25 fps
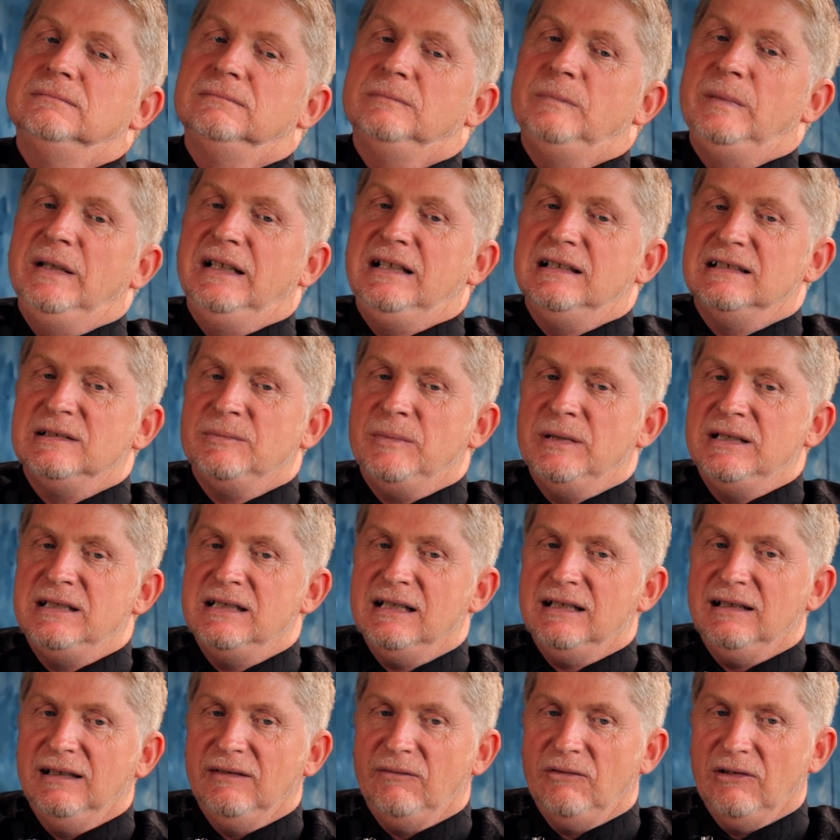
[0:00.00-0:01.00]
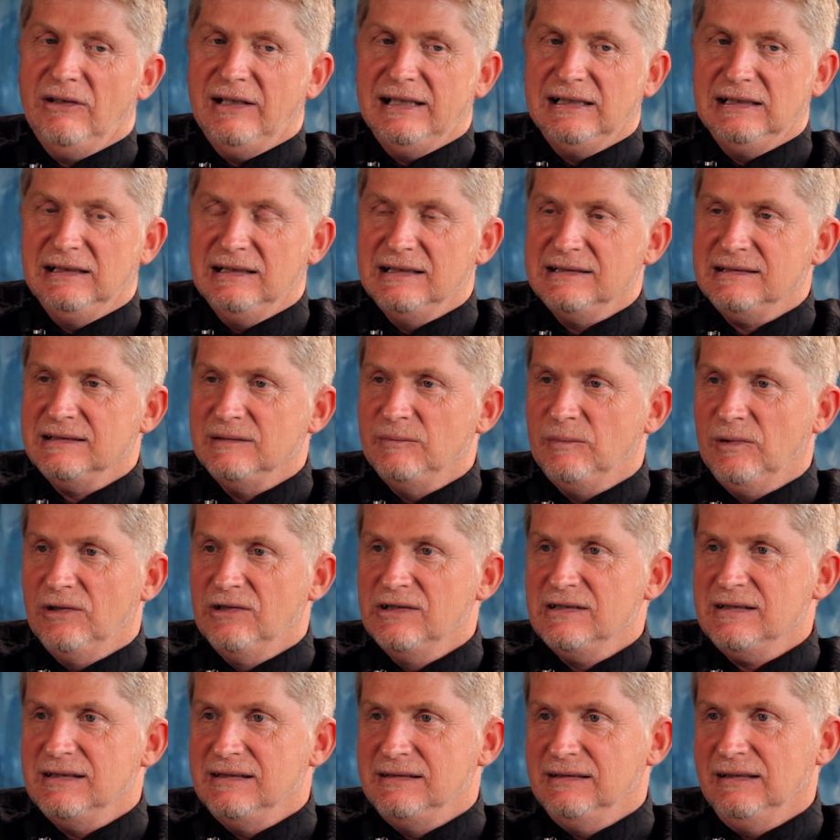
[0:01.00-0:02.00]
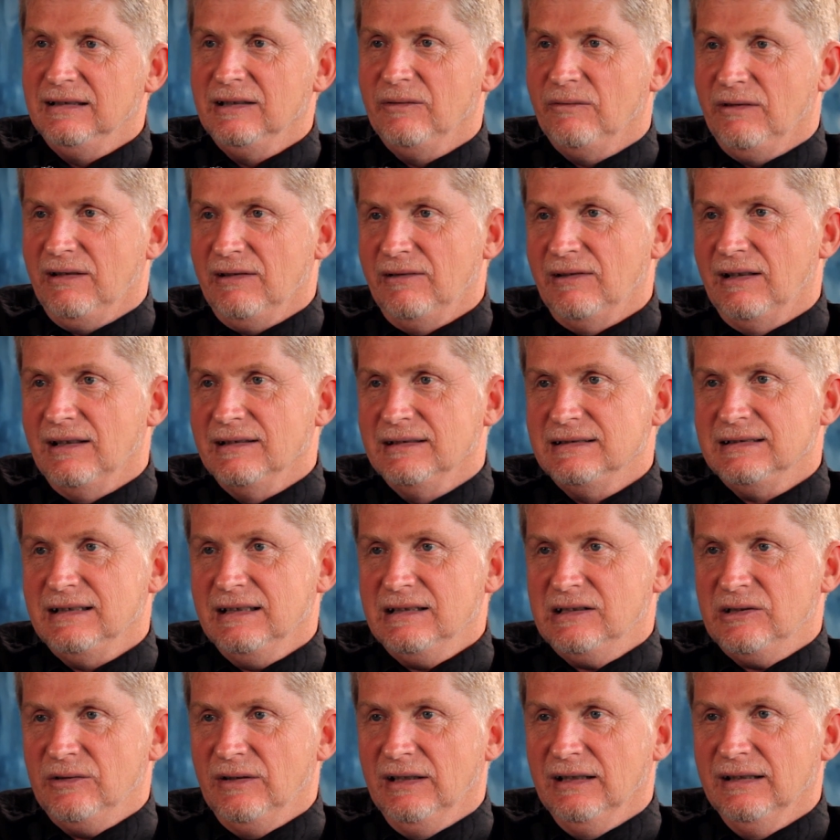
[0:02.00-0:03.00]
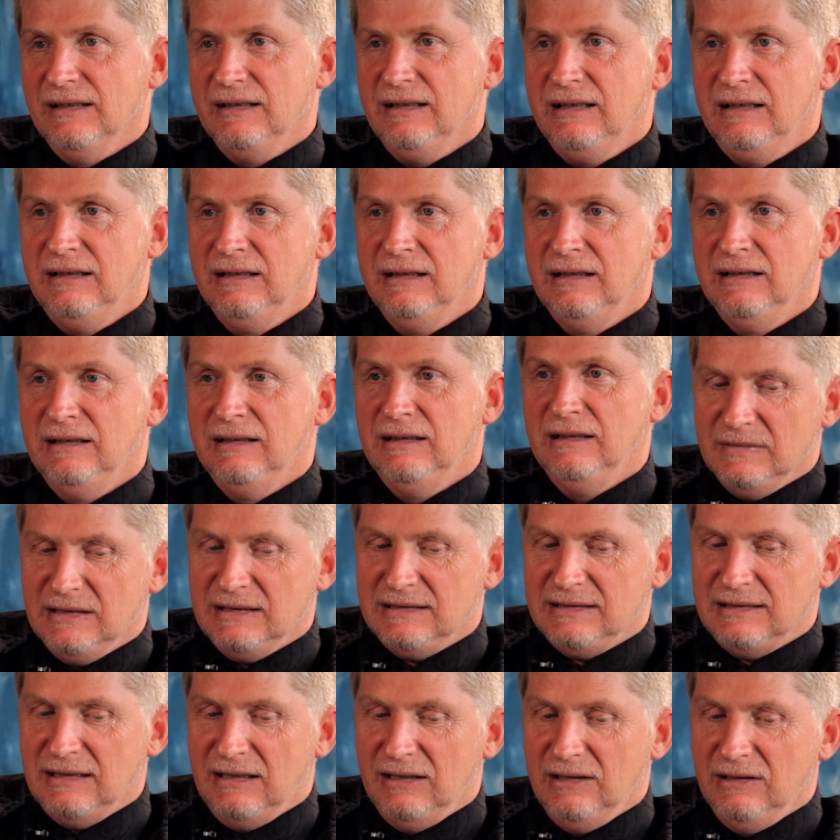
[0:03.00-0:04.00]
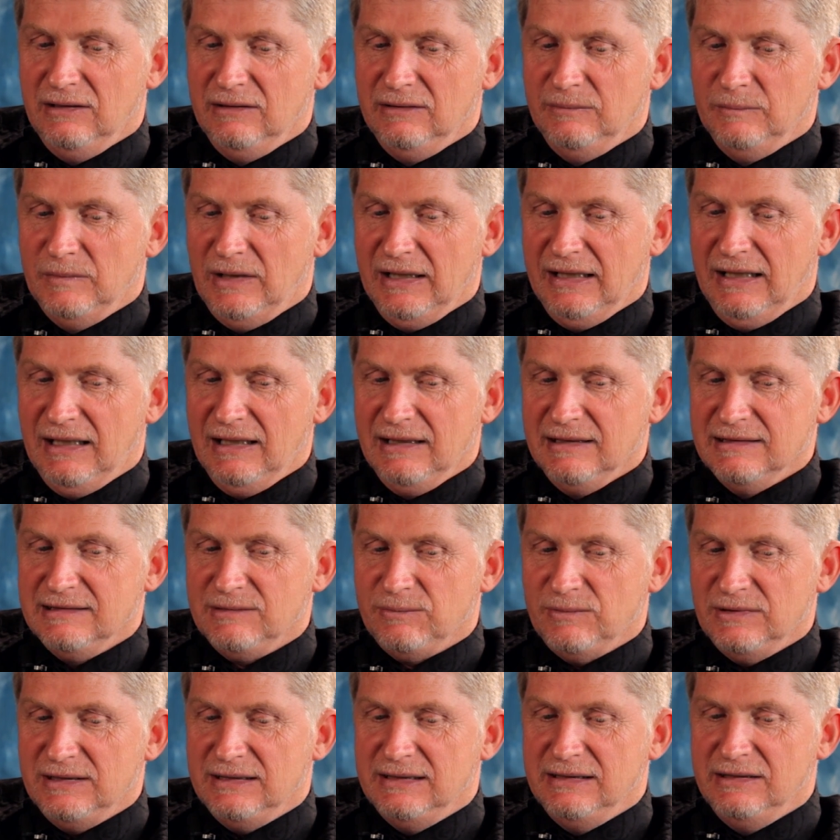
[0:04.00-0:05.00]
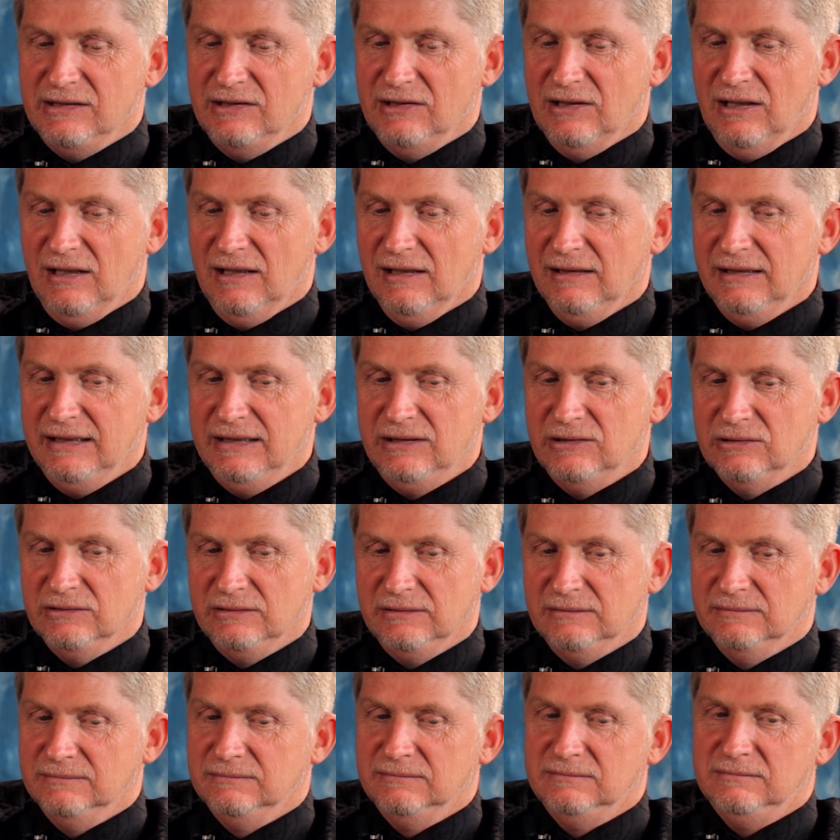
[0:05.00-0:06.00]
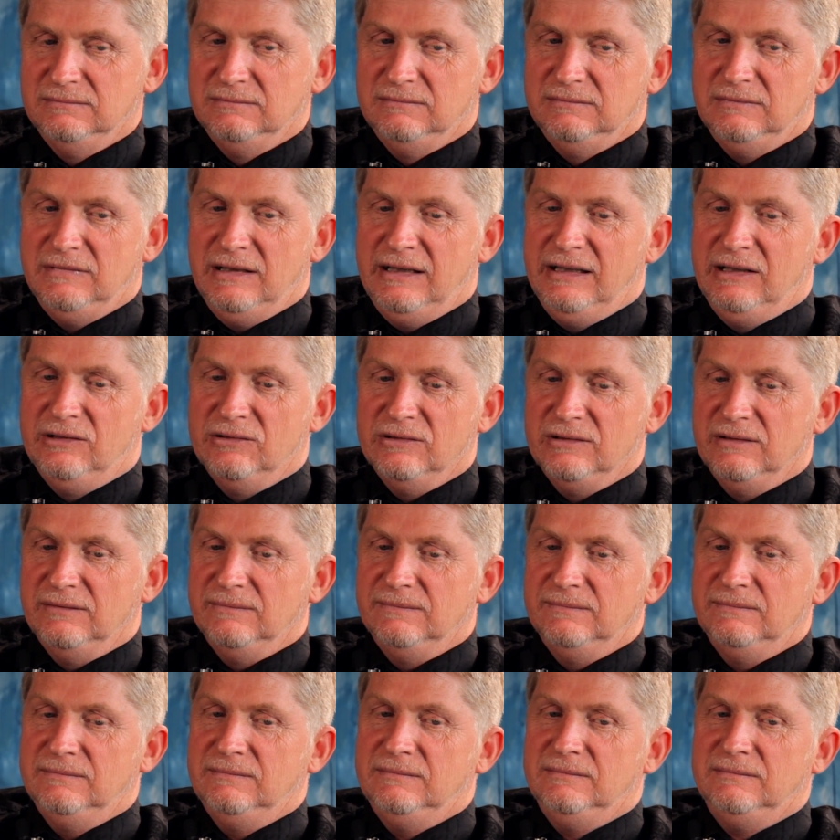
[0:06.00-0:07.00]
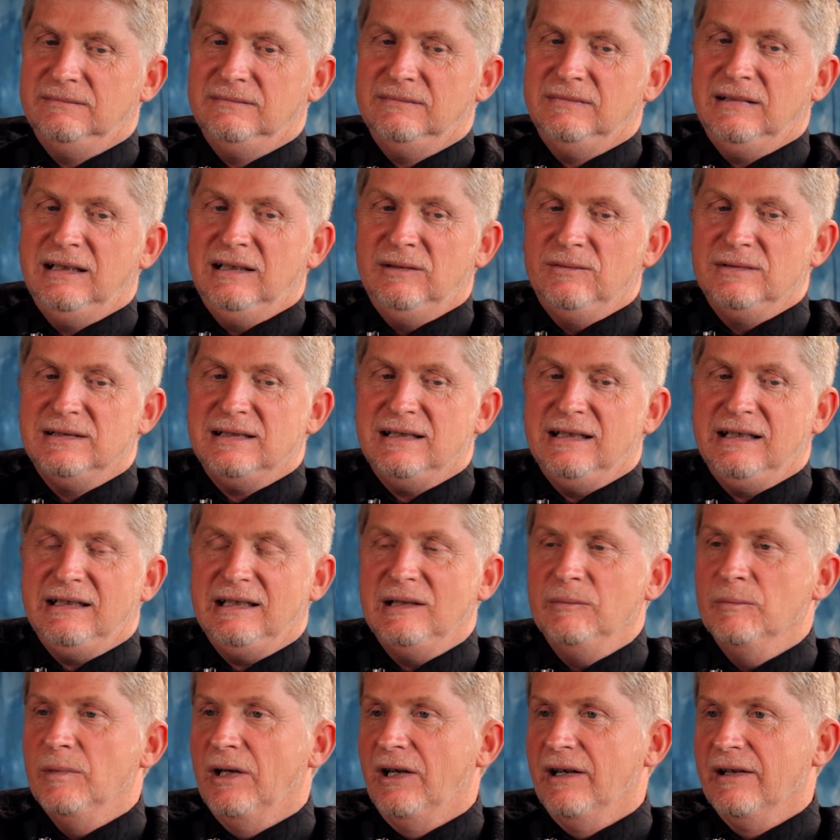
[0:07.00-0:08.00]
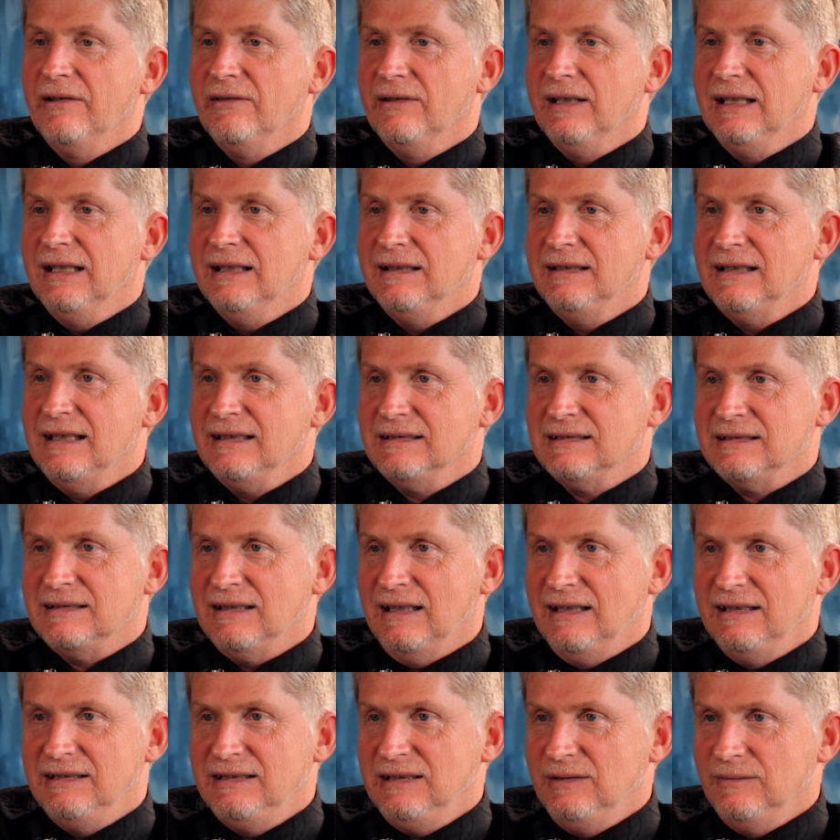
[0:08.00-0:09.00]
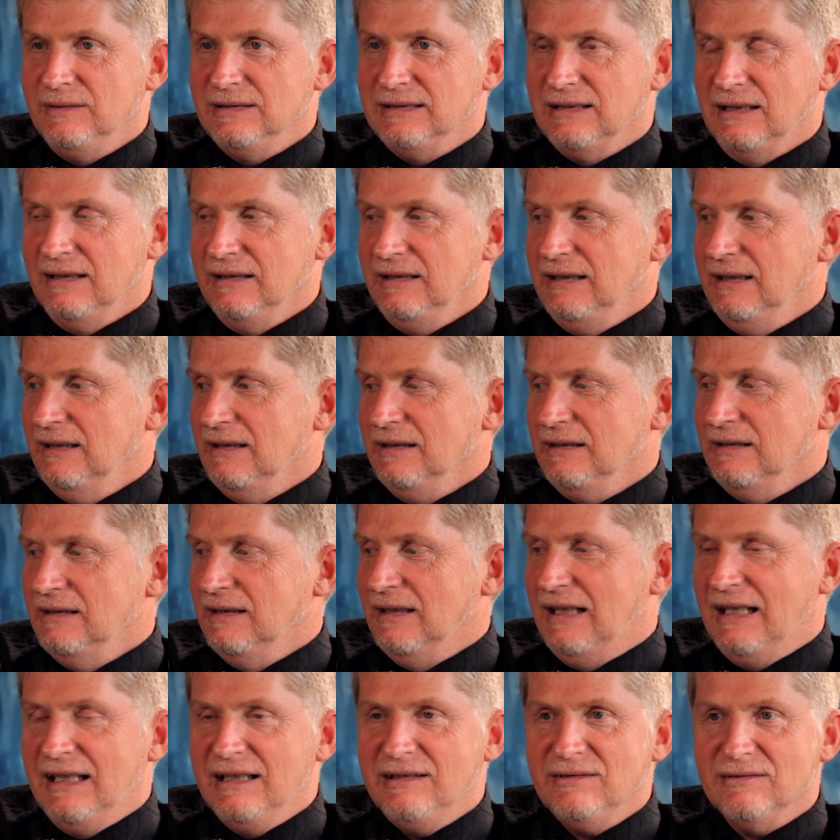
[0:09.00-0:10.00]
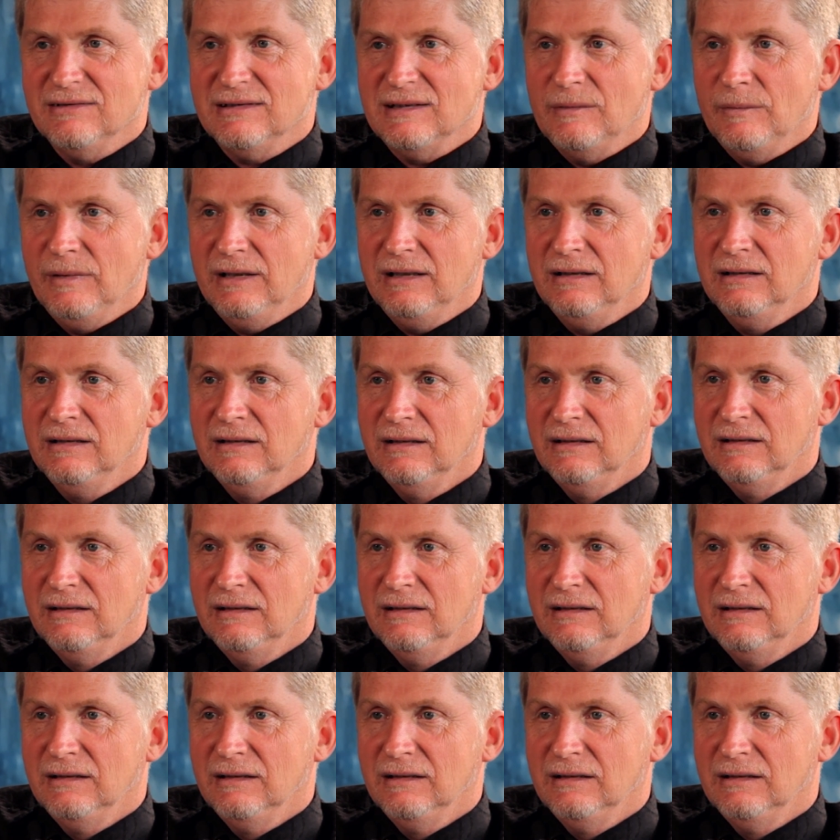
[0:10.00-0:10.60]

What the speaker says: because particularly if they're adolescent boys, they're dealing with their own sexuality. So my youngest was in denial. He was thinking binary at that stage. He was only, I don't know, 8 or something.